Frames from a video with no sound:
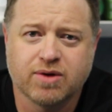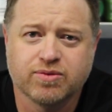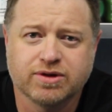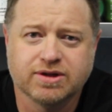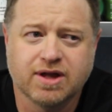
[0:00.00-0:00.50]
I
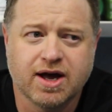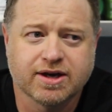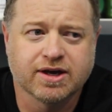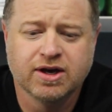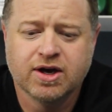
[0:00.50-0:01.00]
really
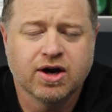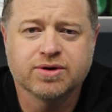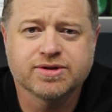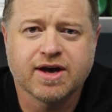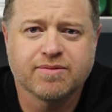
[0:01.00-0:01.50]
like. I
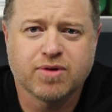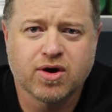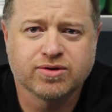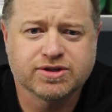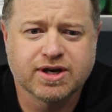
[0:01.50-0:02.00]
also have
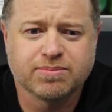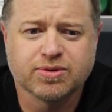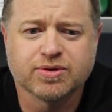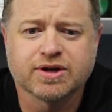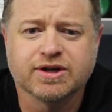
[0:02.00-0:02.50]
my own
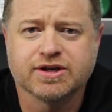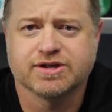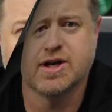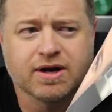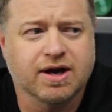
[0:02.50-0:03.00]
shampoo and
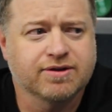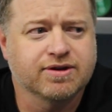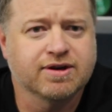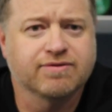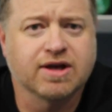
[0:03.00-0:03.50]
conditioner. I
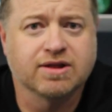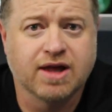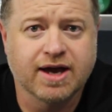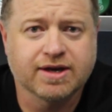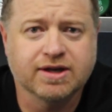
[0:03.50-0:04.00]
think if they
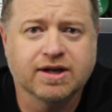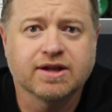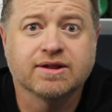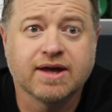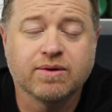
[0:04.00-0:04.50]
like it,
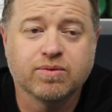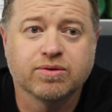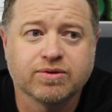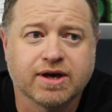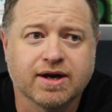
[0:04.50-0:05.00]
they
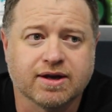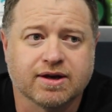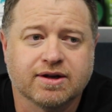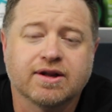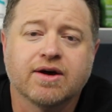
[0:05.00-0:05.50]
will get it.
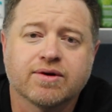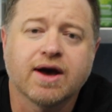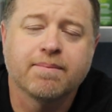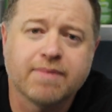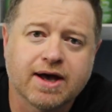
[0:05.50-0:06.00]
And they'll
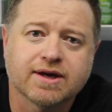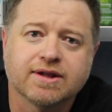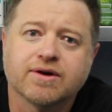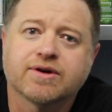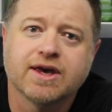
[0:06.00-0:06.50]
come back
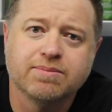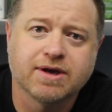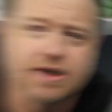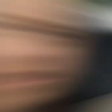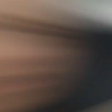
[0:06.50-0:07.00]
and they'll keep
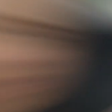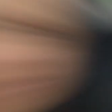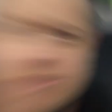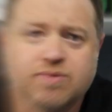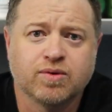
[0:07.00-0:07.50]
getting it
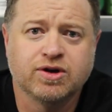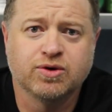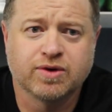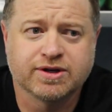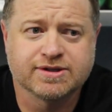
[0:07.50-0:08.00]
when
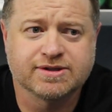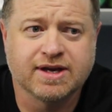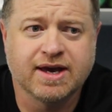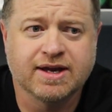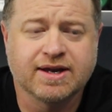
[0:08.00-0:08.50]
you
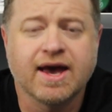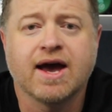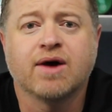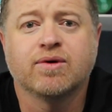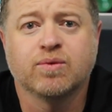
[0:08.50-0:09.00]
understand
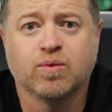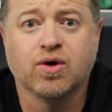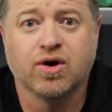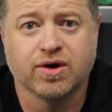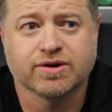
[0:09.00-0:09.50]
how it
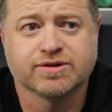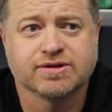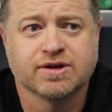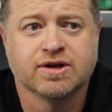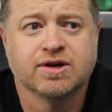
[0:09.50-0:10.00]
works.